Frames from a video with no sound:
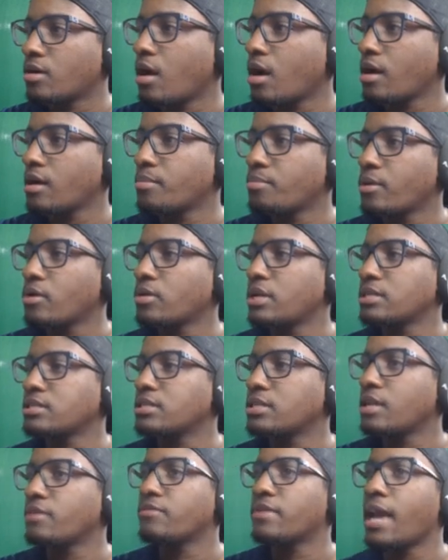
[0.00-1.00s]
All right, bro, that's
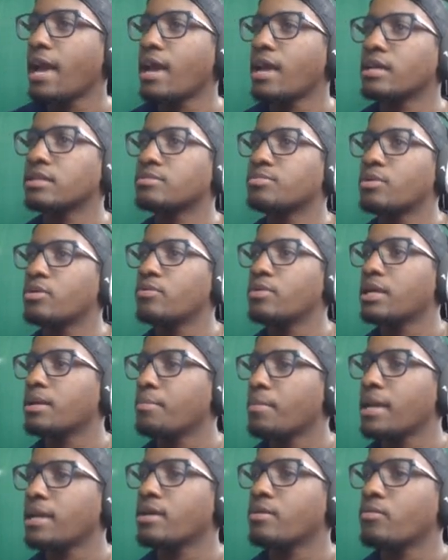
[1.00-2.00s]
enough gas, bro. We can
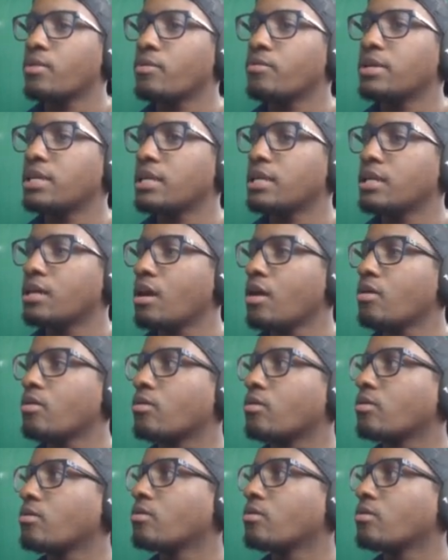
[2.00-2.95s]
make it where we need to go.